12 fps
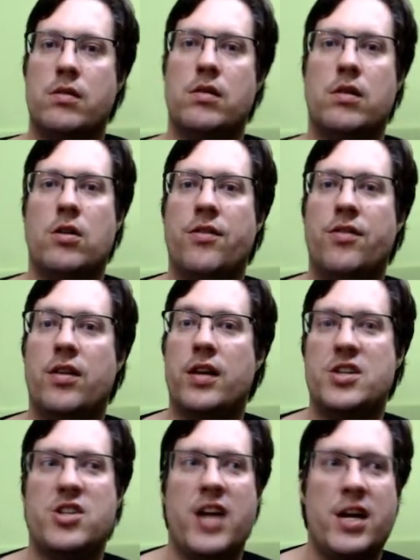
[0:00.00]
constantly,
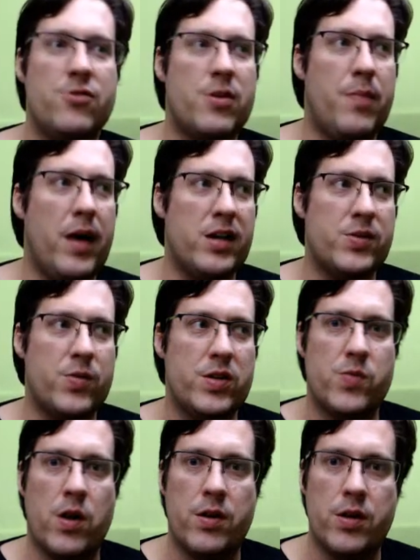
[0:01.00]
change all the passwords
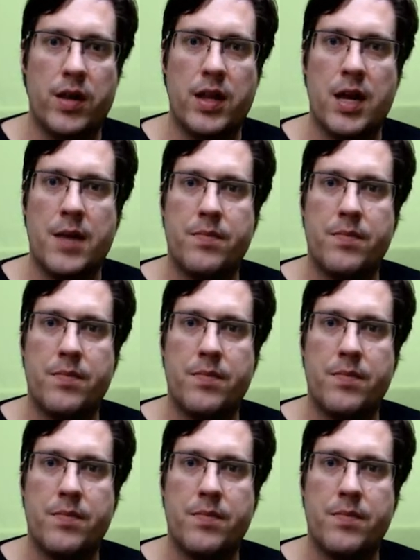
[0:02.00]
while you're there.